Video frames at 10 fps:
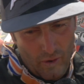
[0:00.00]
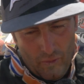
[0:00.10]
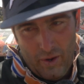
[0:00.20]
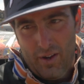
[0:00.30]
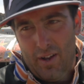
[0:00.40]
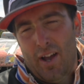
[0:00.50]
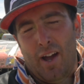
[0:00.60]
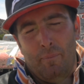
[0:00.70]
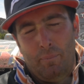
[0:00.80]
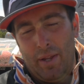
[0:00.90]
owe
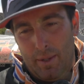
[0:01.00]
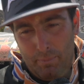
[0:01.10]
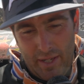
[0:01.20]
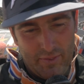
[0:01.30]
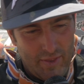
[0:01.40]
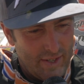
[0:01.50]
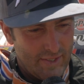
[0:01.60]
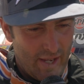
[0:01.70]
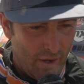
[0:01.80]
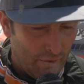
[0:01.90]
a big
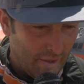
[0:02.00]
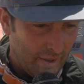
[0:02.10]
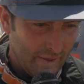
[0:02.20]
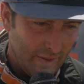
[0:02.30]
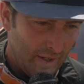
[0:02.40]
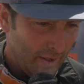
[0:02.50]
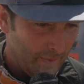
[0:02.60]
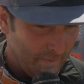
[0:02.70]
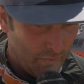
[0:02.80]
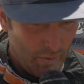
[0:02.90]
thanks to Elka.
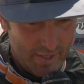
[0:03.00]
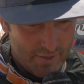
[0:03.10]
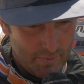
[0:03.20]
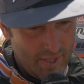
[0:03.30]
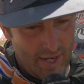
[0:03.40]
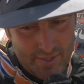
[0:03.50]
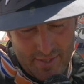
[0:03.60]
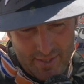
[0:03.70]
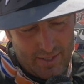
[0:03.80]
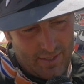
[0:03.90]
We did some
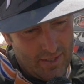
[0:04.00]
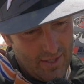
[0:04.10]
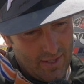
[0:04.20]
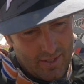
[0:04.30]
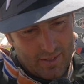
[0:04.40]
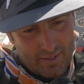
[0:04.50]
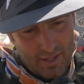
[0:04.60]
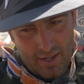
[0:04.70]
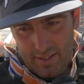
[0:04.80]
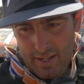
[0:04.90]
testing, and
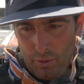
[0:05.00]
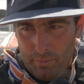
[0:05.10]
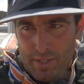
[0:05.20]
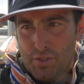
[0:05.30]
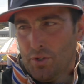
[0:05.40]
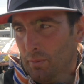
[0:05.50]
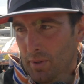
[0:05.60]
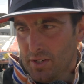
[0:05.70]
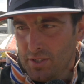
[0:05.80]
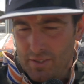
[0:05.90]
God, it helped me so
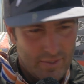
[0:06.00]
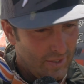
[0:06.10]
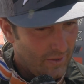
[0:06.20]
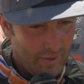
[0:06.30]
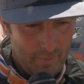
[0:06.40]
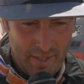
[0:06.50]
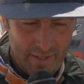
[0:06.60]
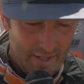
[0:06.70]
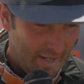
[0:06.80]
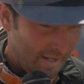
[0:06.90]
much, you know what I
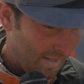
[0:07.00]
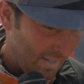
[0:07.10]
mean? And